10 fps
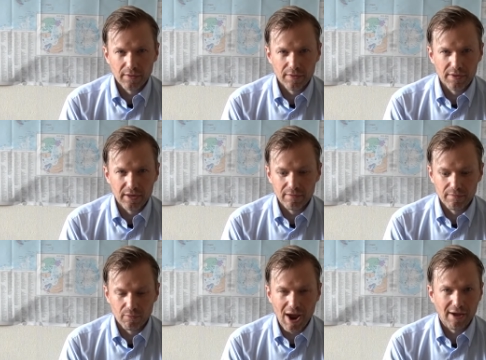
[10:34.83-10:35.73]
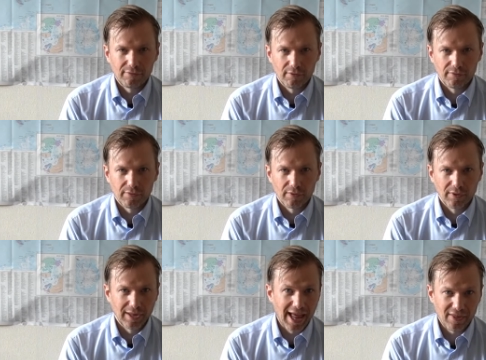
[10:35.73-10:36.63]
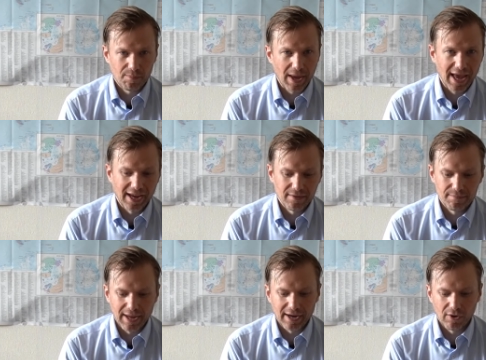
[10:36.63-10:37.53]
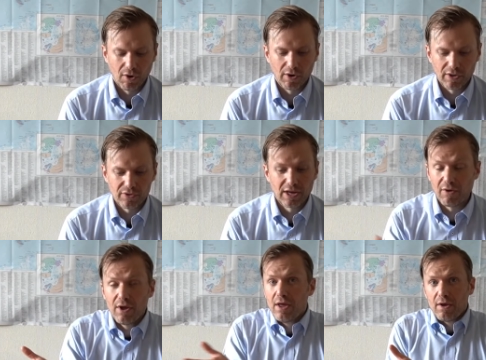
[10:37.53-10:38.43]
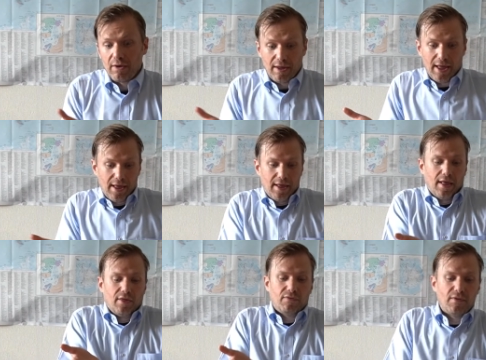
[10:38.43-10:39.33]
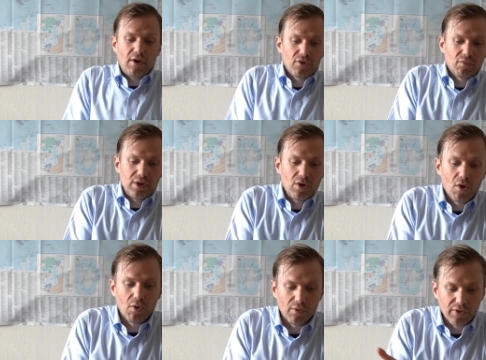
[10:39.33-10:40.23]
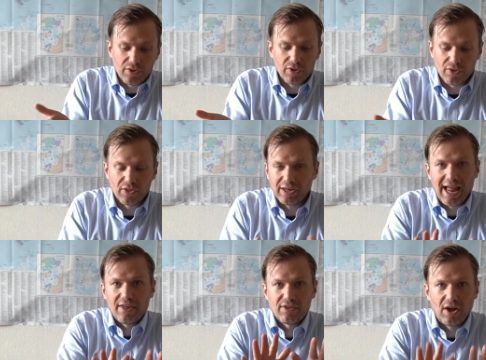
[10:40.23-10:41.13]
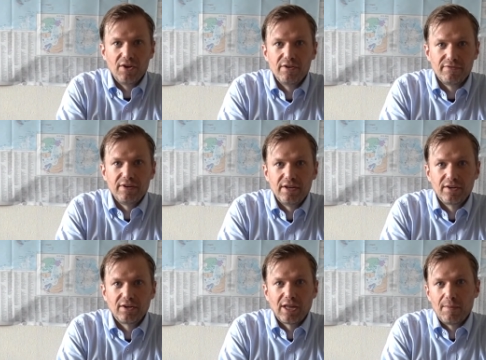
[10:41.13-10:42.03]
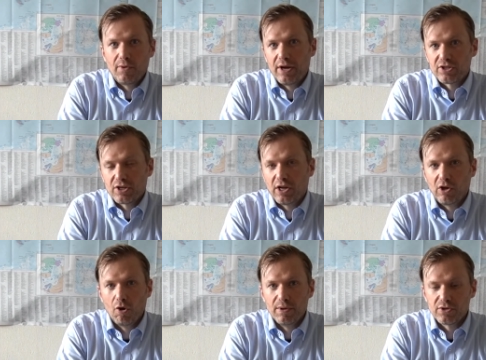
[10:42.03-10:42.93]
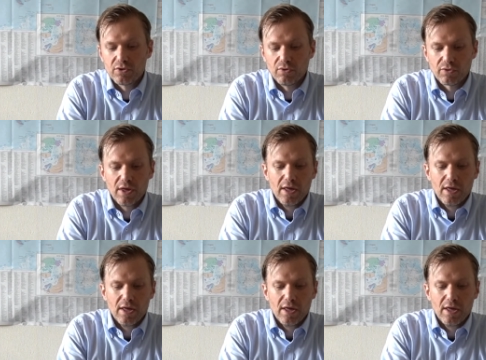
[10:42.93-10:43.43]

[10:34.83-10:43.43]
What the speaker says: the raffle for the last pack back in August? Now, as far as we know, this is the last Undefeated collaboration on Kobe shoes.